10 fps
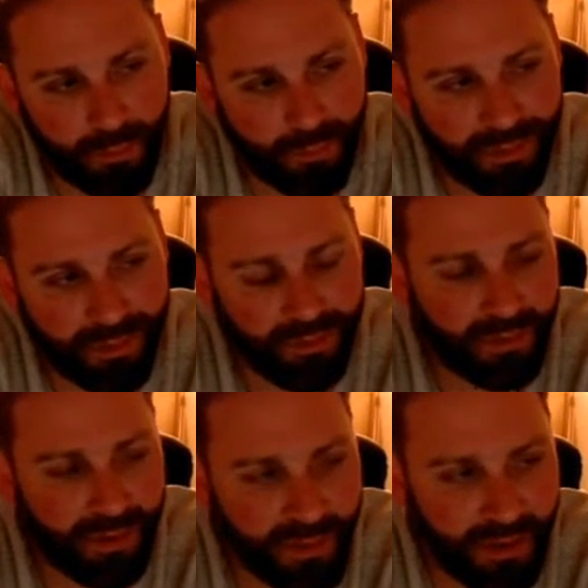Well,
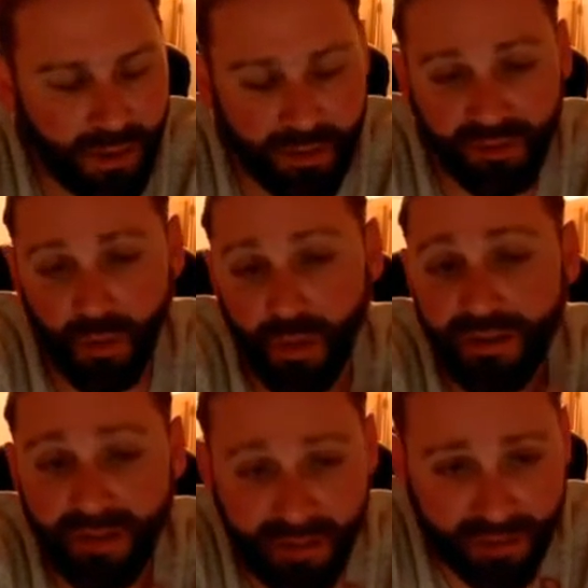I
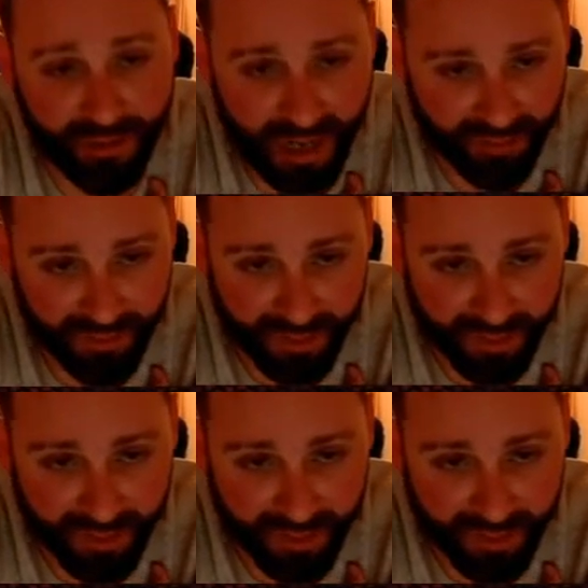daily drive a 50